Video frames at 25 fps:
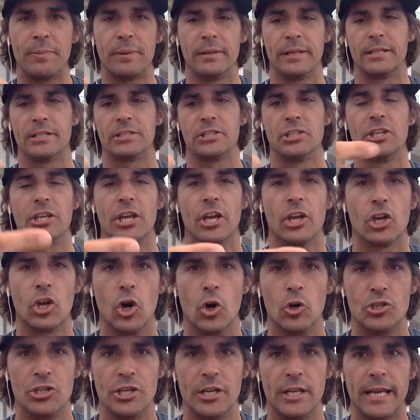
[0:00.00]
unless you get
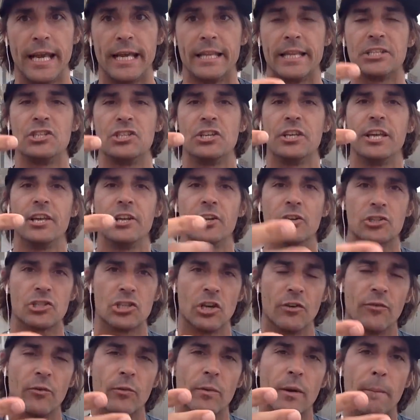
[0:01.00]
coaching, unless you get
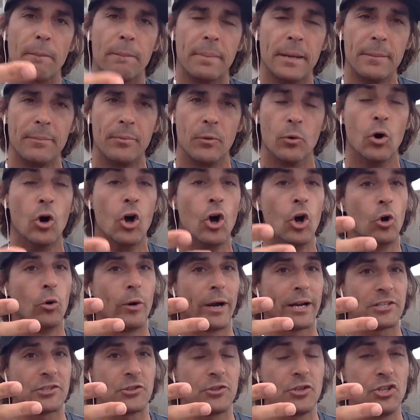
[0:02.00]
yourself around people who are
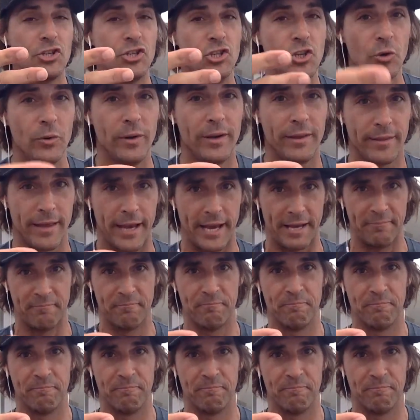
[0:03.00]
actually doing that.